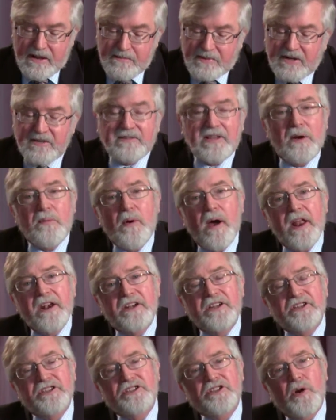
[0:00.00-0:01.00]
because they
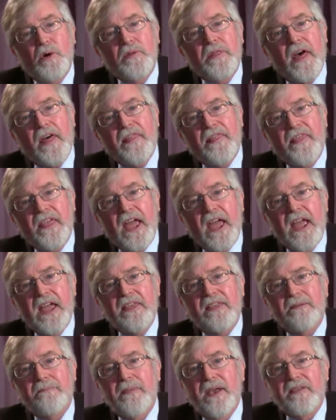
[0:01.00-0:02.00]
wanted to show that
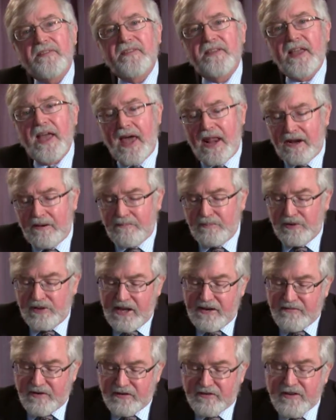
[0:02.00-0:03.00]
they, the messianic
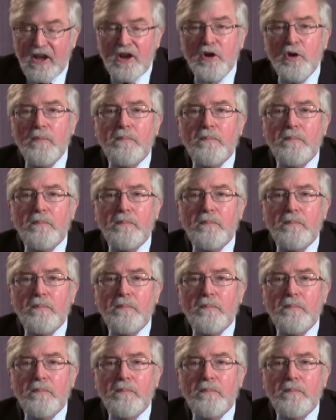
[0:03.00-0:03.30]
believers,